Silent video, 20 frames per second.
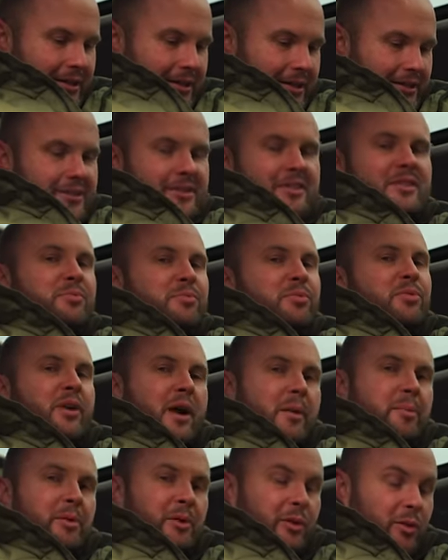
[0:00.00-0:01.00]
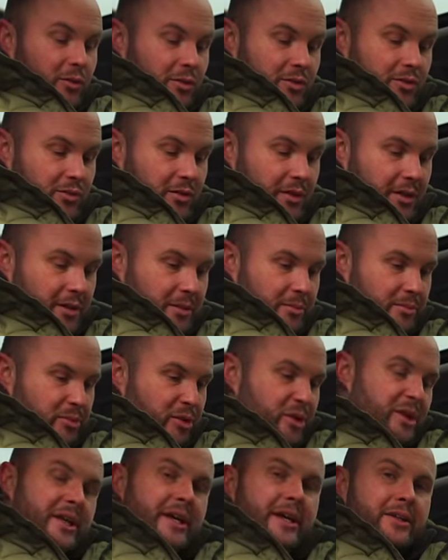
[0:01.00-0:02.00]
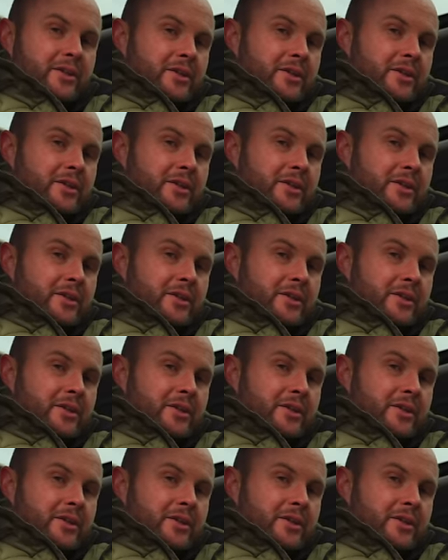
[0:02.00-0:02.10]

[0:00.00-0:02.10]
this is proper luxury. But again,